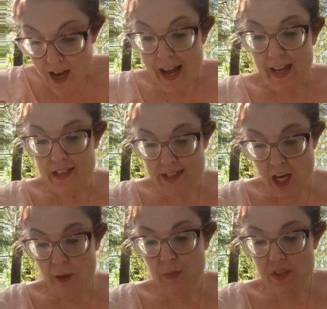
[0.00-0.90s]
and
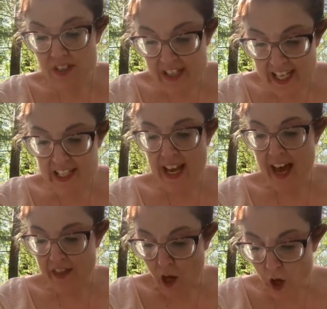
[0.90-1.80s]
summer's lease
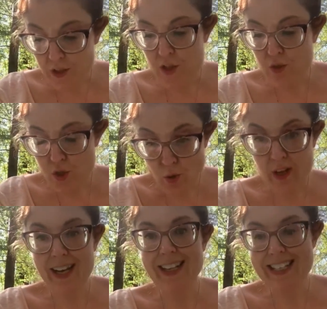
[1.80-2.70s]
hath all too short
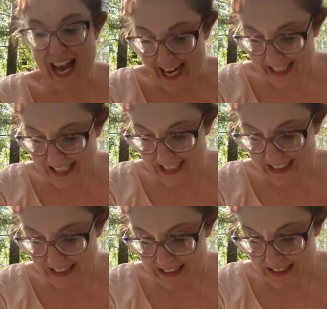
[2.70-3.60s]
a date.
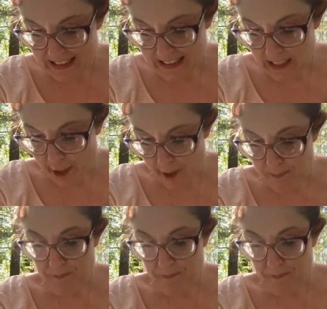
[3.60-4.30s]
Okay.